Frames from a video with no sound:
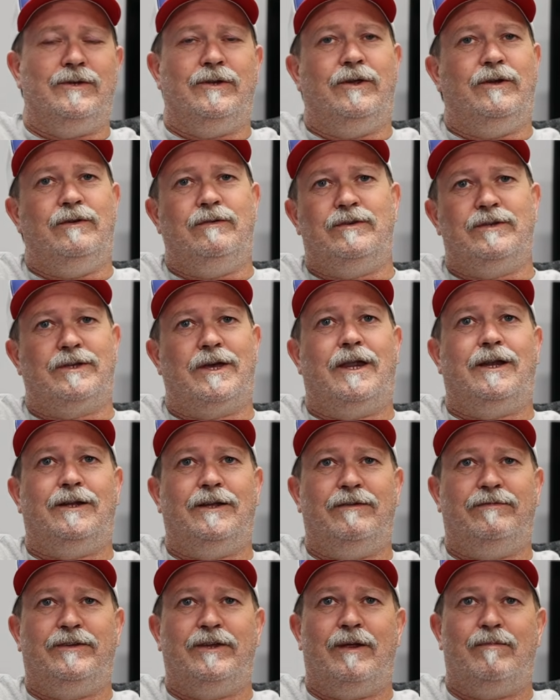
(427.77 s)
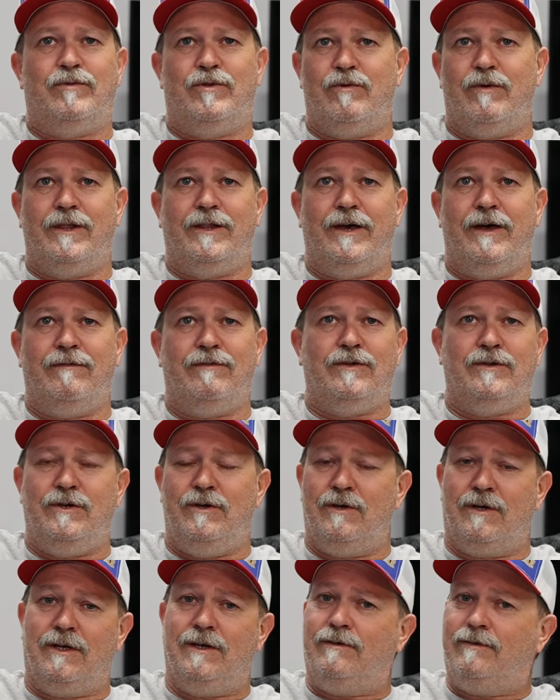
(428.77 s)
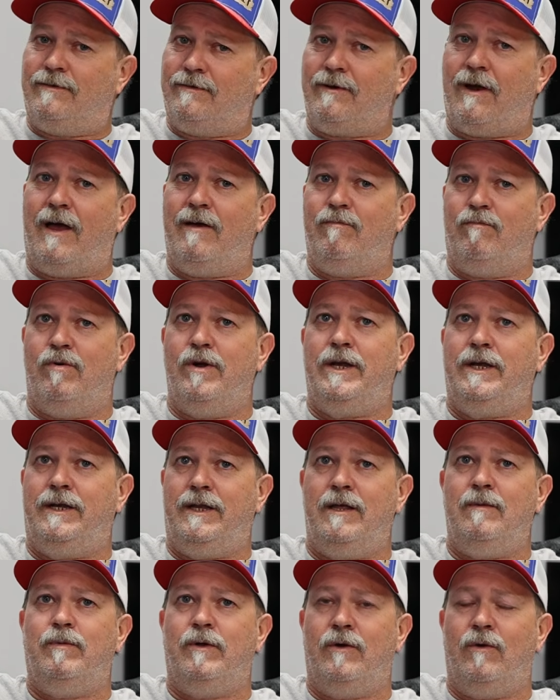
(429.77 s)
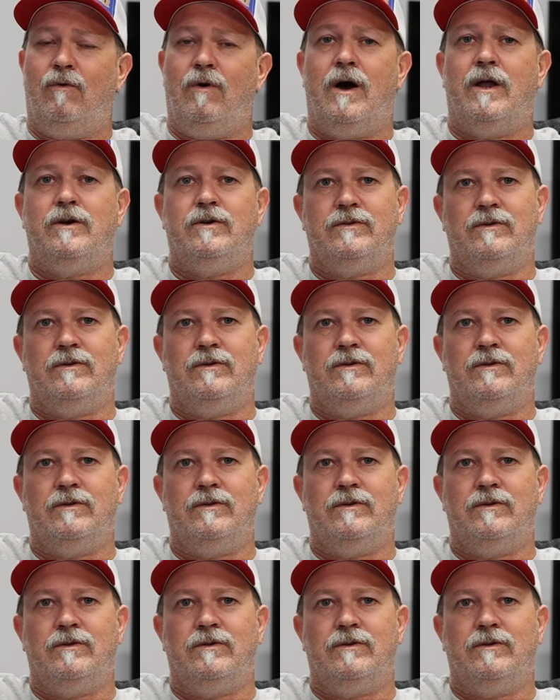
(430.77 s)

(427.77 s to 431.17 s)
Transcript: You know, you just got to lift it up to the right level, and you can drive pretty deep into water.